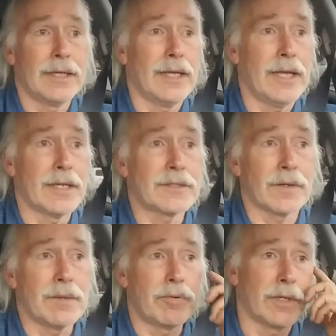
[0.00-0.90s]
And
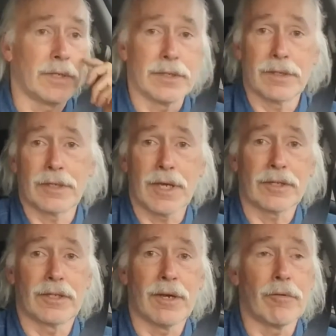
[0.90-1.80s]
so he
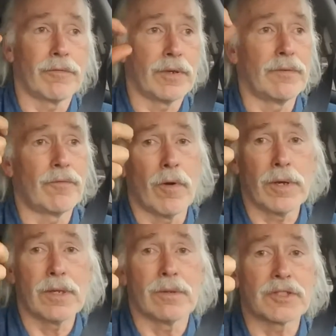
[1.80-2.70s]
got the
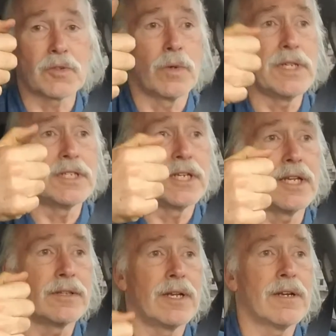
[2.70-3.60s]
WD-40 and squeezed it
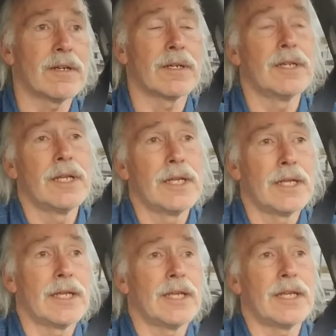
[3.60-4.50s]
in there,
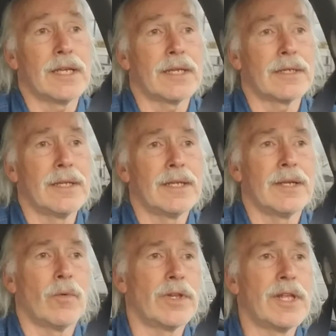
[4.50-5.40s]

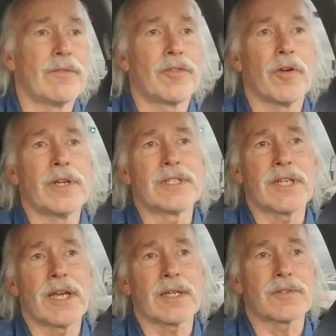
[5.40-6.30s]
and within 30
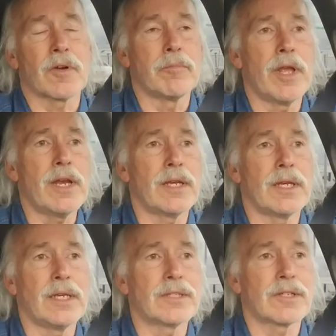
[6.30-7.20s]
seconds or a minute,
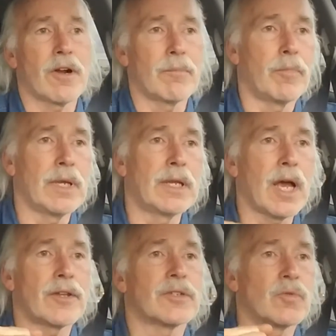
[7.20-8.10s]
he
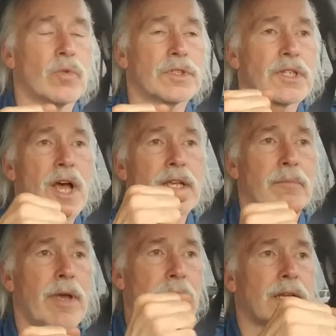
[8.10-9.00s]
got this
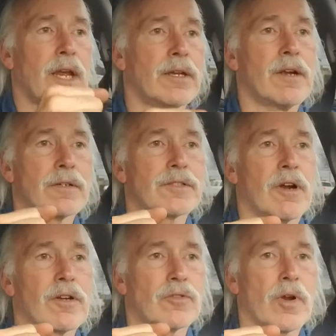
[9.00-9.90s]
socket back down there and
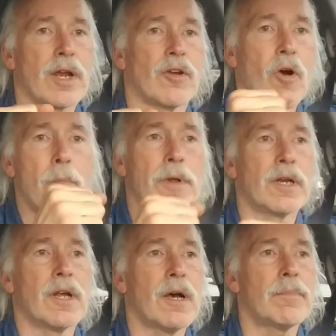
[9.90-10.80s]
started trying to open
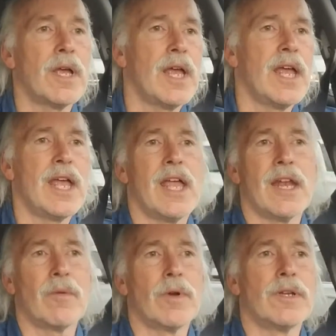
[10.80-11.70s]
it up,
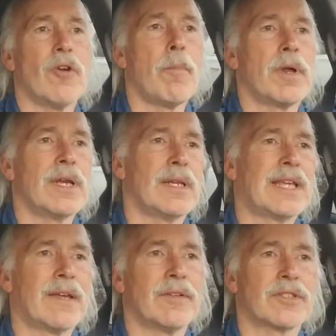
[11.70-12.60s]
and it wouldn't open.
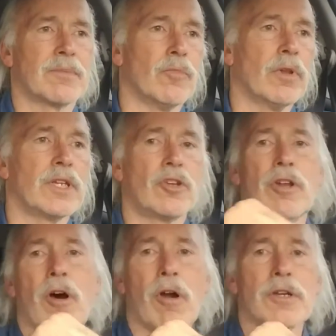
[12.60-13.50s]
He'd give it some really
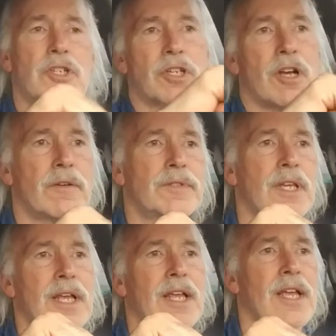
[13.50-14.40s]
good hard shoves,
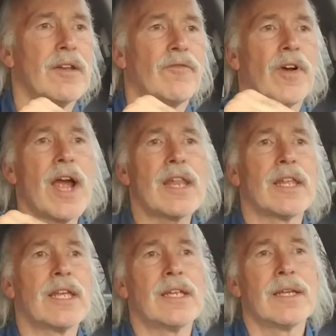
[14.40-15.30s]
and
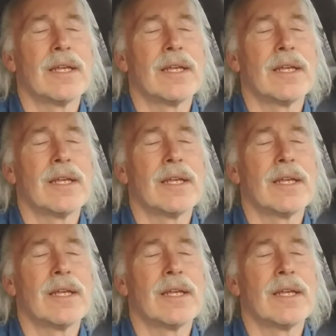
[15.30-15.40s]
finally,